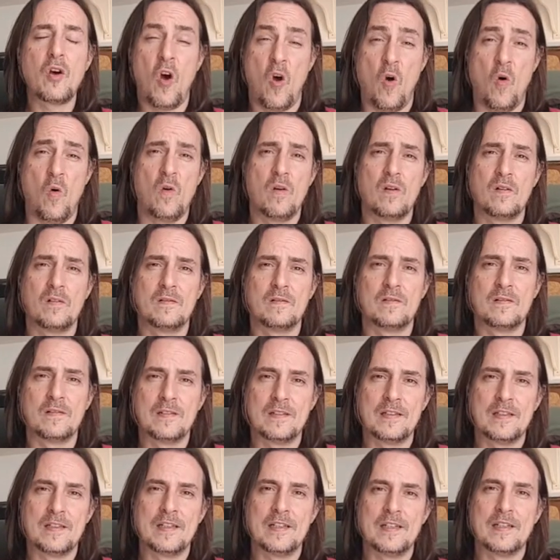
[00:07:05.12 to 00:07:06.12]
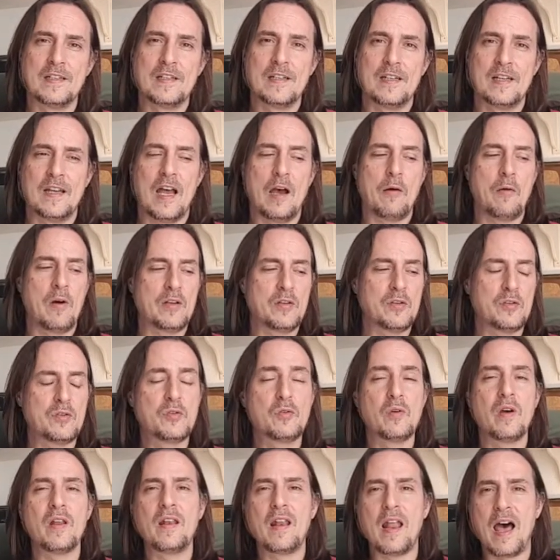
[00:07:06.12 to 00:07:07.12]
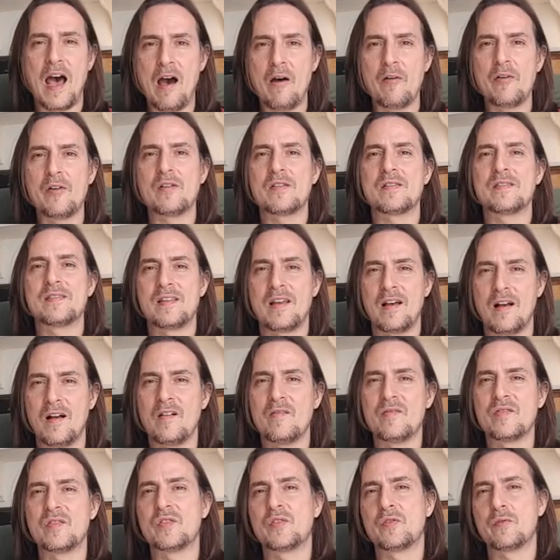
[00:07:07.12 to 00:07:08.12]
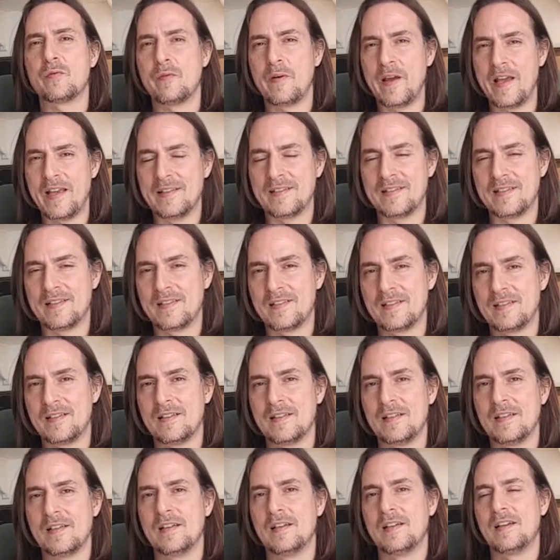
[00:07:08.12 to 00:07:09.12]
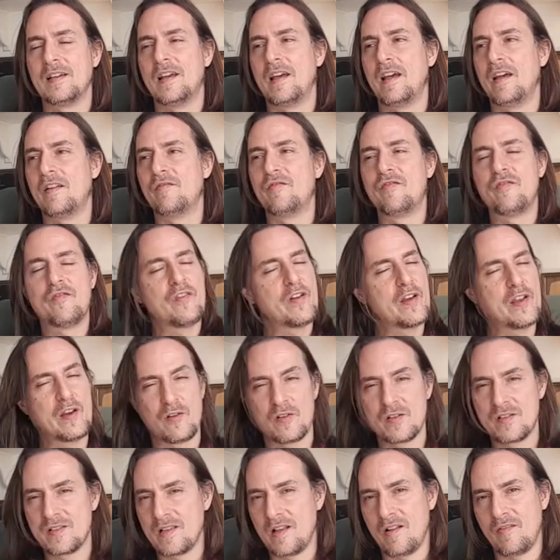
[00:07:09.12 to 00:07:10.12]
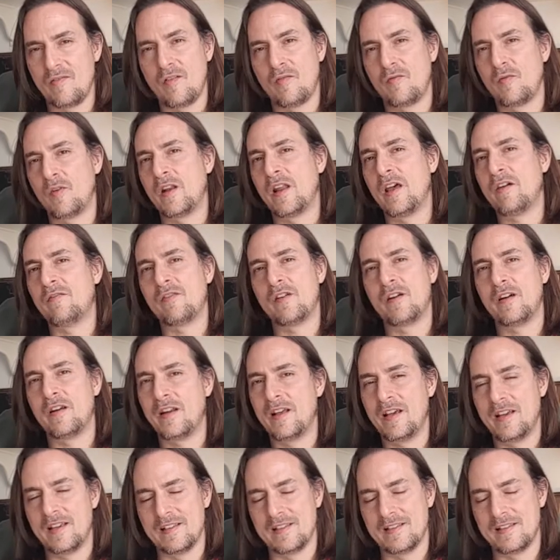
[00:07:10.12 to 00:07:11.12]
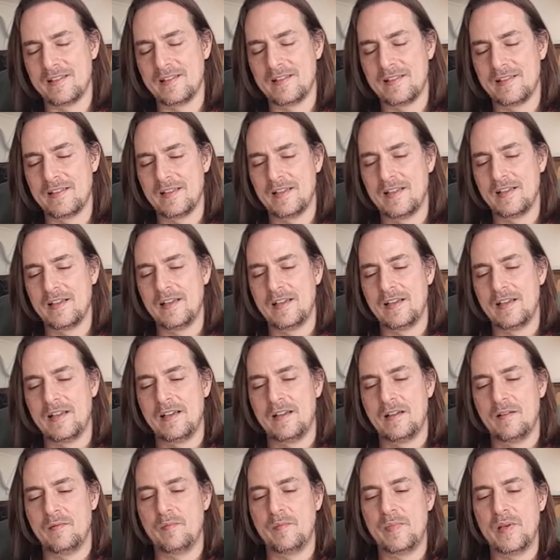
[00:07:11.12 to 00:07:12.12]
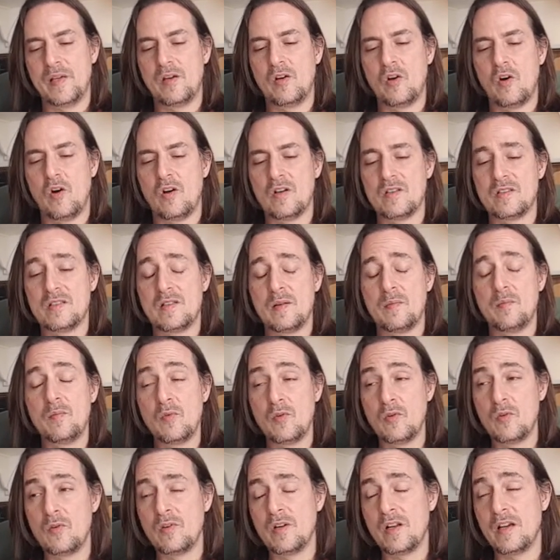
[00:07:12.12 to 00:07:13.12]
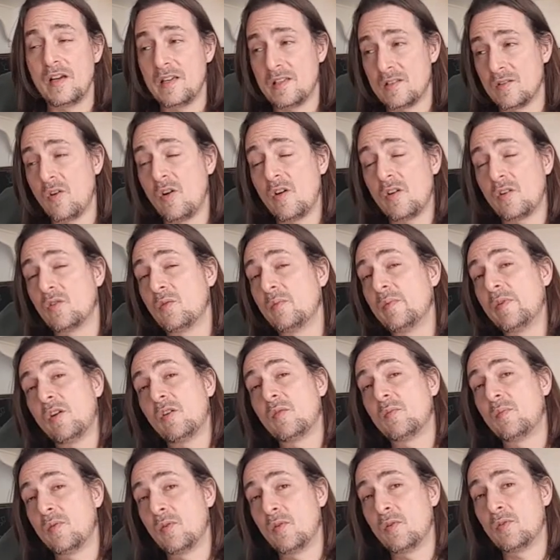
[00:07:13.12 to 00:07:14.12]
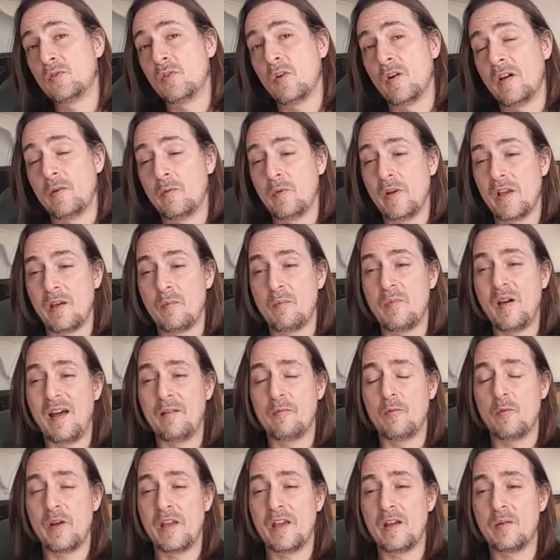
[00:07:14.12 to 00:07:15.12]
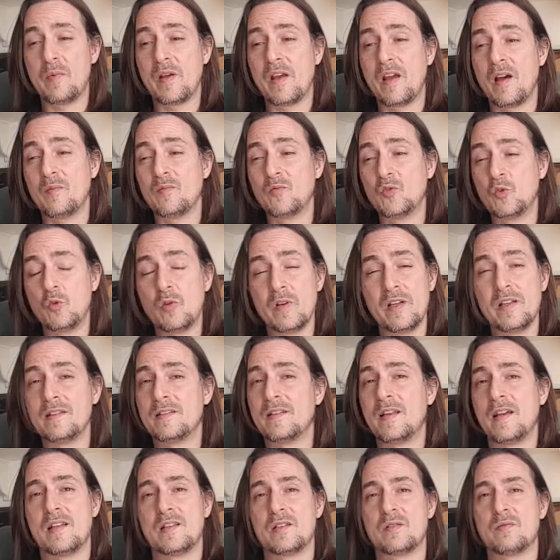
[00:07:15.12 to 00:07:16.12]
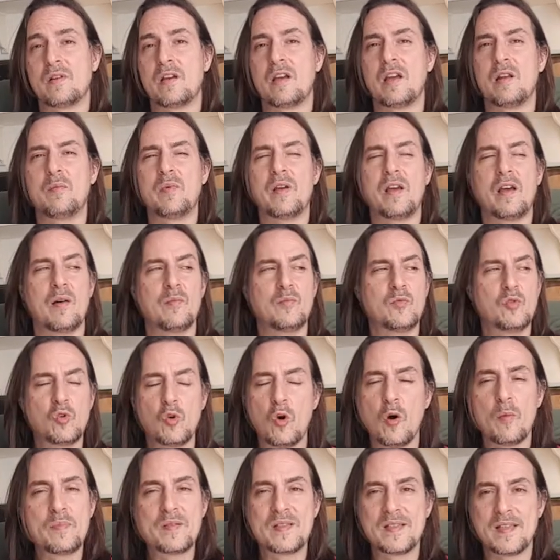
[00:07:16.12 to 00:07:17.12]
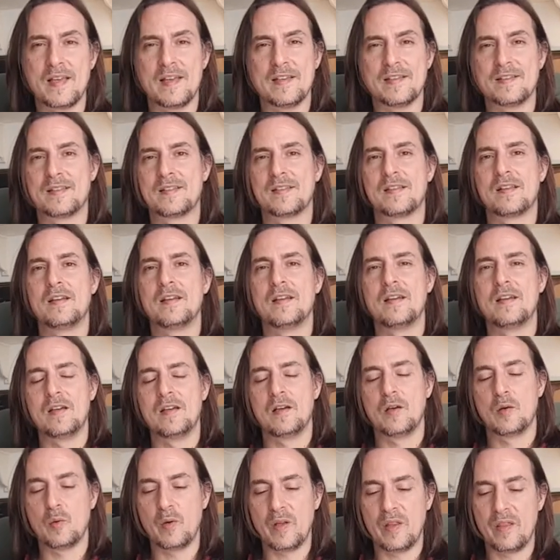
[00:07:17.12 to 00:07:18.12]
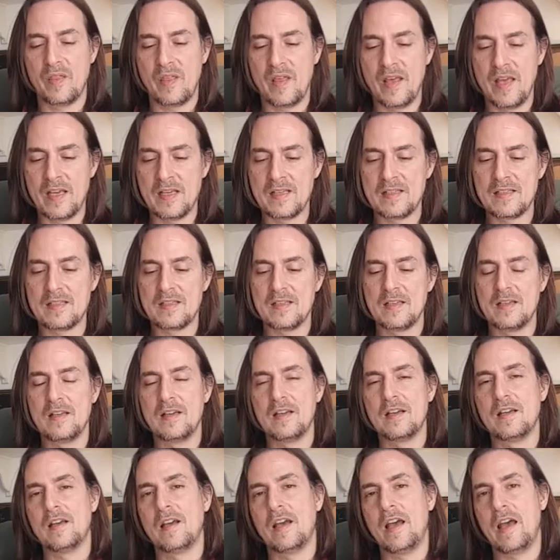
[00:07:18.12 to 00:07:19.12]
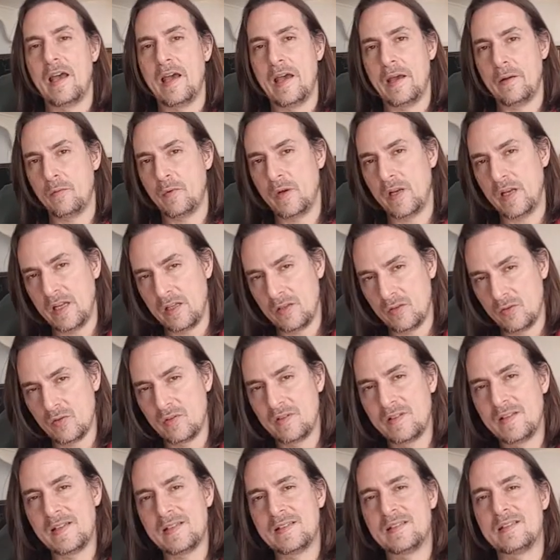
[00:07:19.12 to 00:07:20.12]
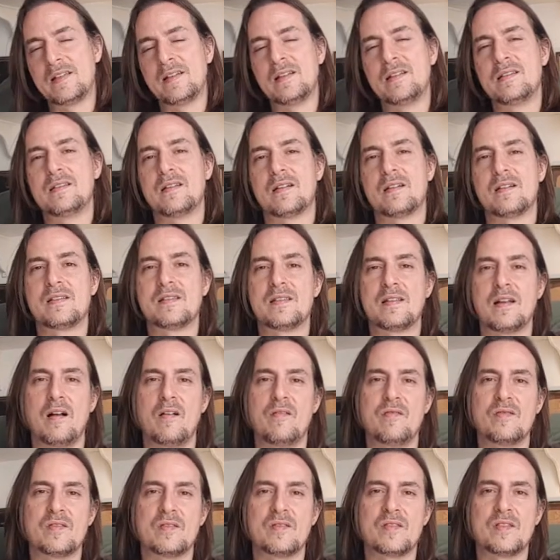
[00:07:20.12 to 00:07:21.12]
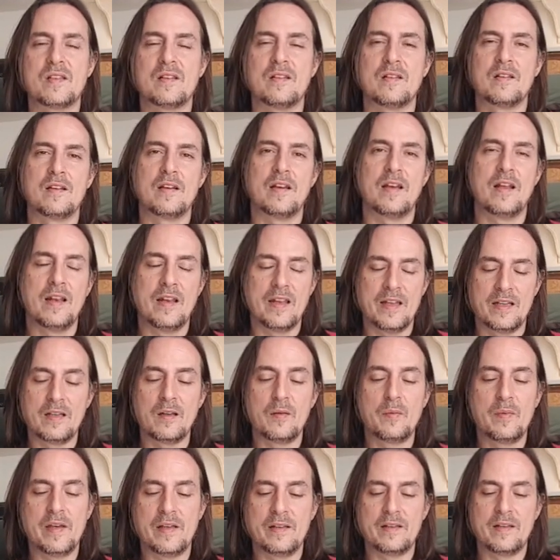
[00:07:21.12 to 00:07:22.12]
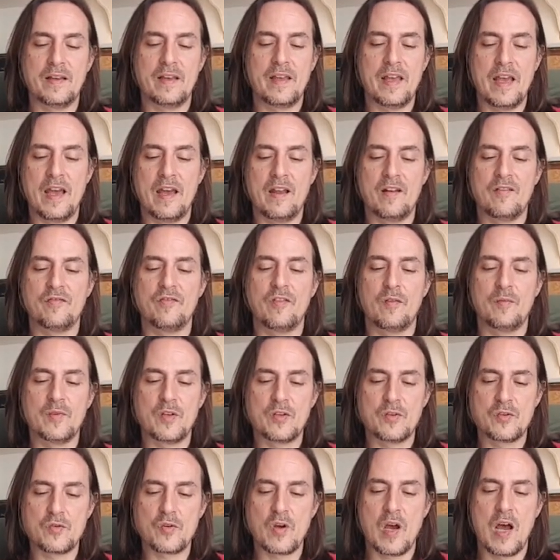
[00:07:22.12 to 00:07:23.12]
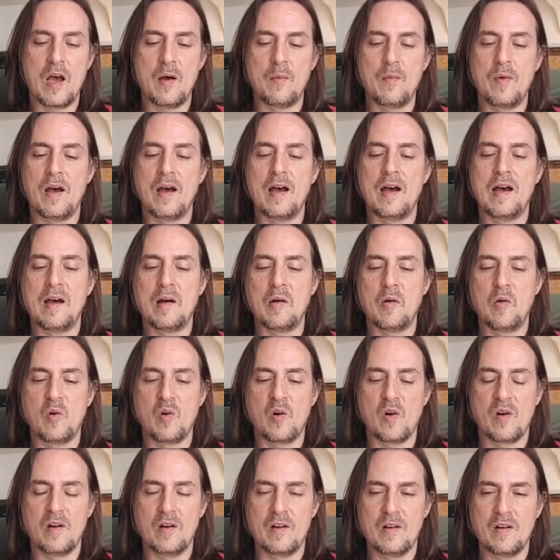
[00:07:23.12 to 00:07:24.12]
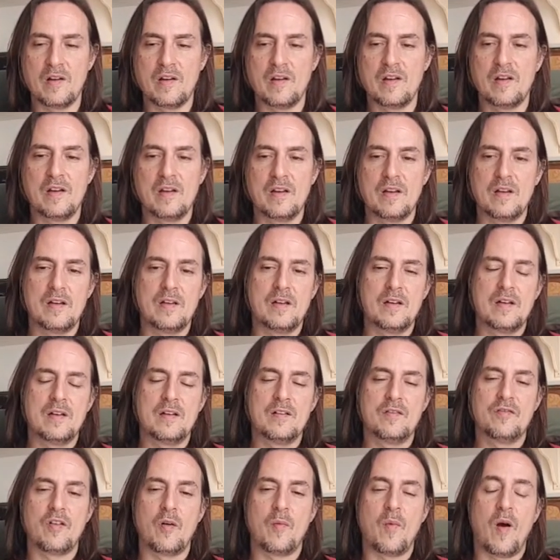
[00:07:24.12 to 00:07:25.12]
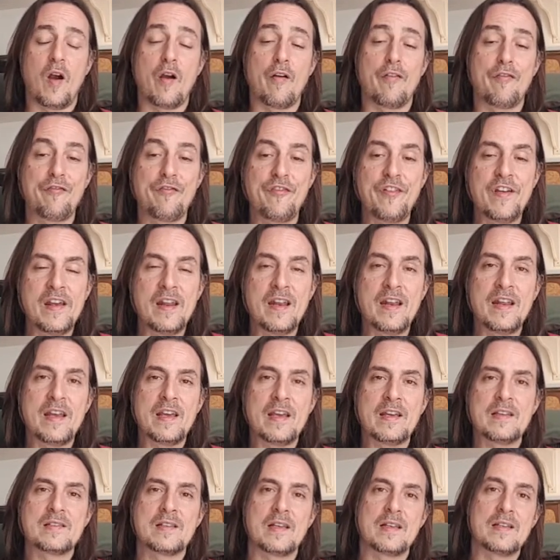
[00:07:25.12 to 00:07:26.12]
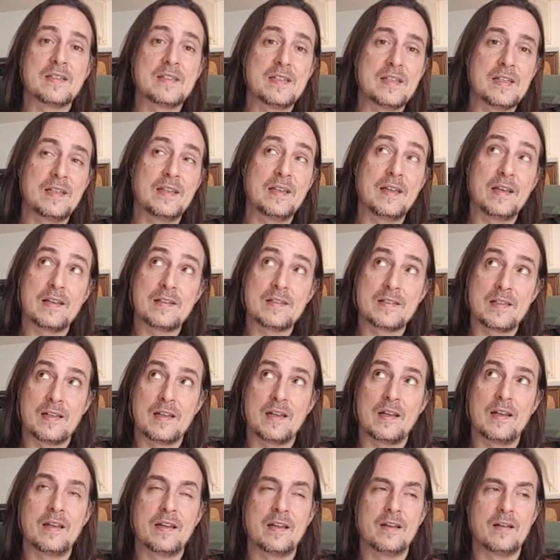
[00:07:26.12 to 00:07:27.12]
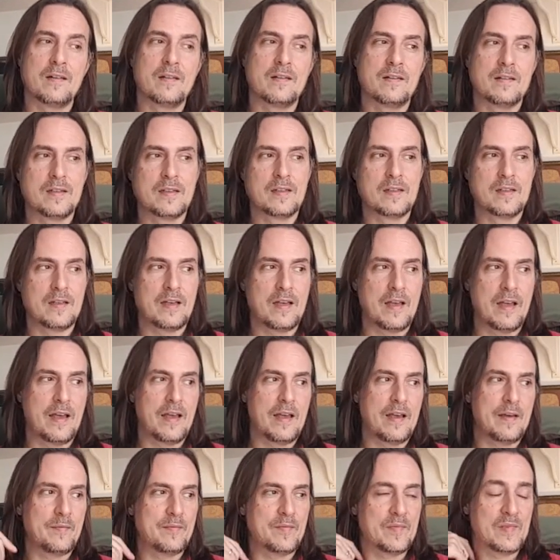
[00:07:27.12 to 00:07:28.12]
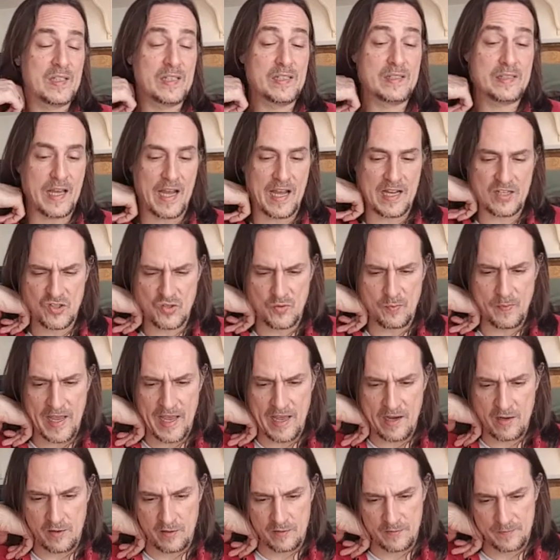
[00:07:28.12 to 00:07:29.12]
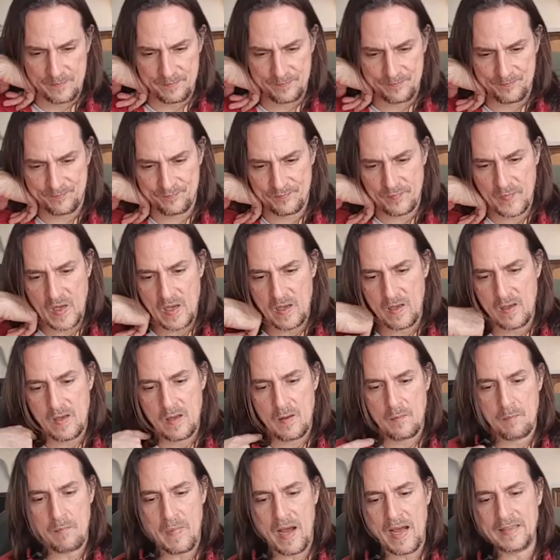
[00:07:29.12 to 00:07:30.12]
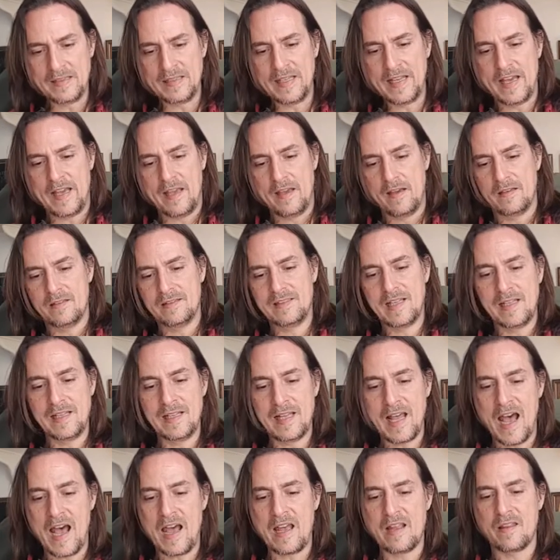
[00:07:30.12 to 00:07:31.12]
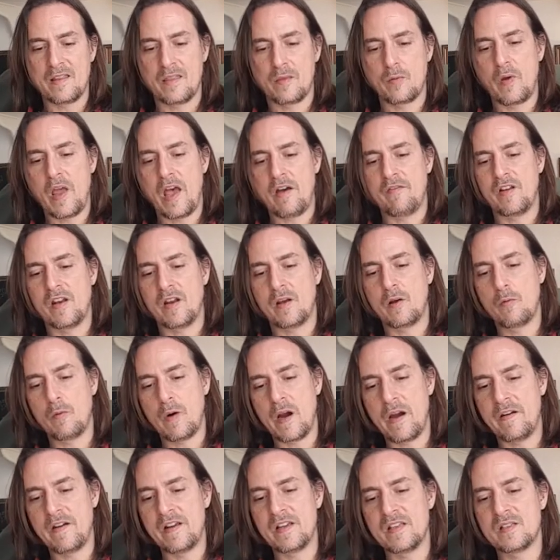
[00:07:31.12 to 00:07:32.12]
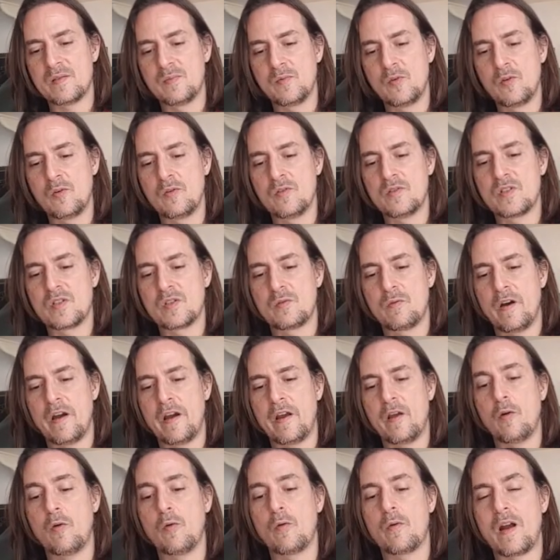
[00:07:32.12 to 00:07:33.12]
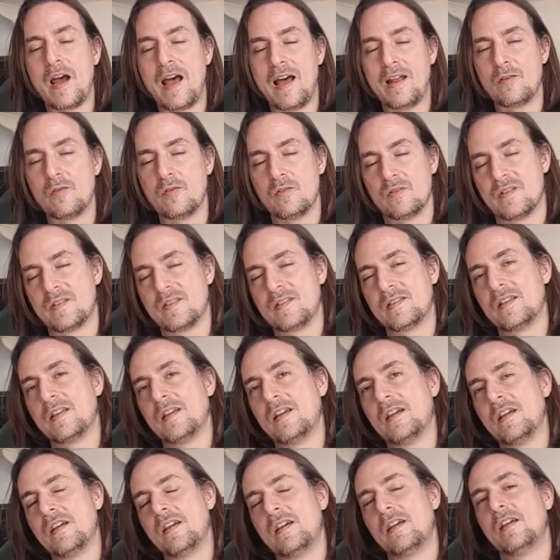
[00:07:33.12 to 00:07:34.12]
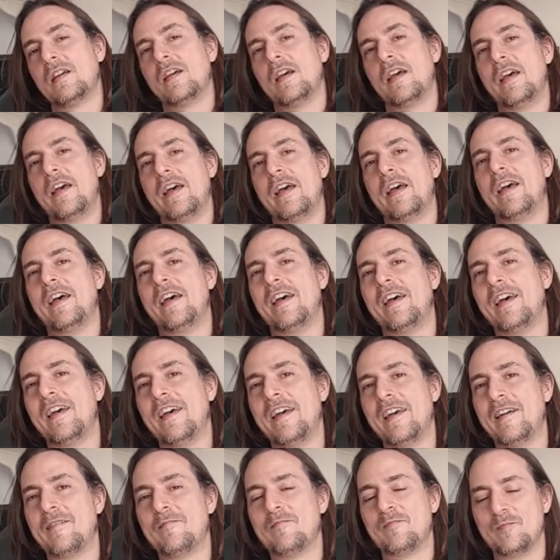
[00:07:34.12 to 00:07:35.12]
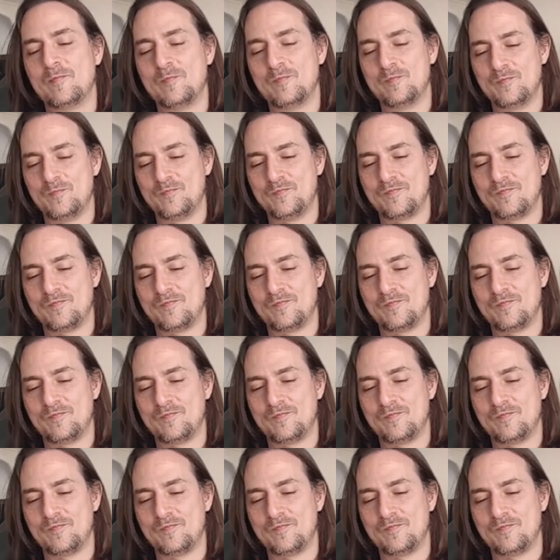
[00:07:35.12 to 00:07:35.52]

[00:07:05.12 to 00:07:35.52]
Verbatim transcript: go. I want you to allow yourselves to rest and free yourself of whatever it is. Because the moon is going to be on Pluto, and we can, be, we can become too intense, we can become too obsessed with things, and we need to distance ourselves a little bit again from the drama or from our feelings, and see things in a little um, detached manner. Monday, the ninth, we have an Aquarius moon squaring Uranus. Um,